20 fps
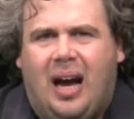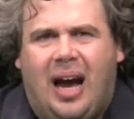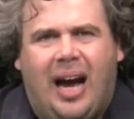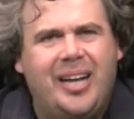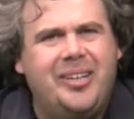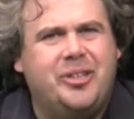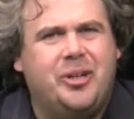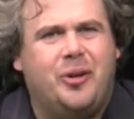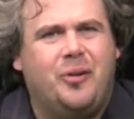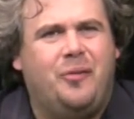
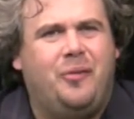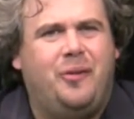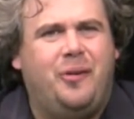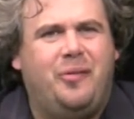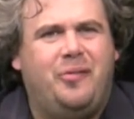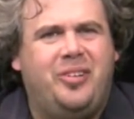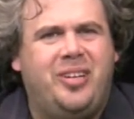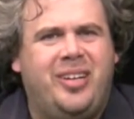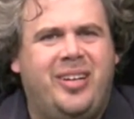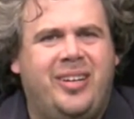I turned
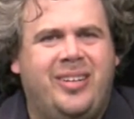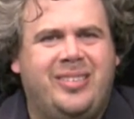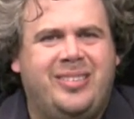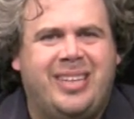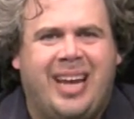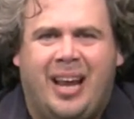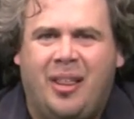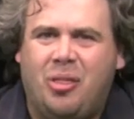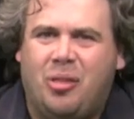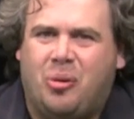15 in
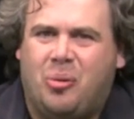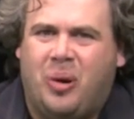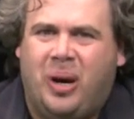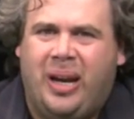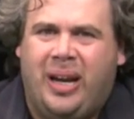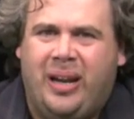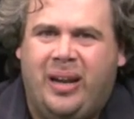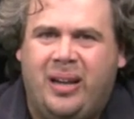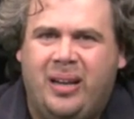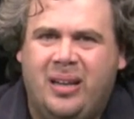10th
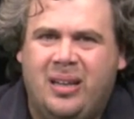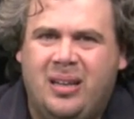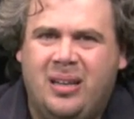grade.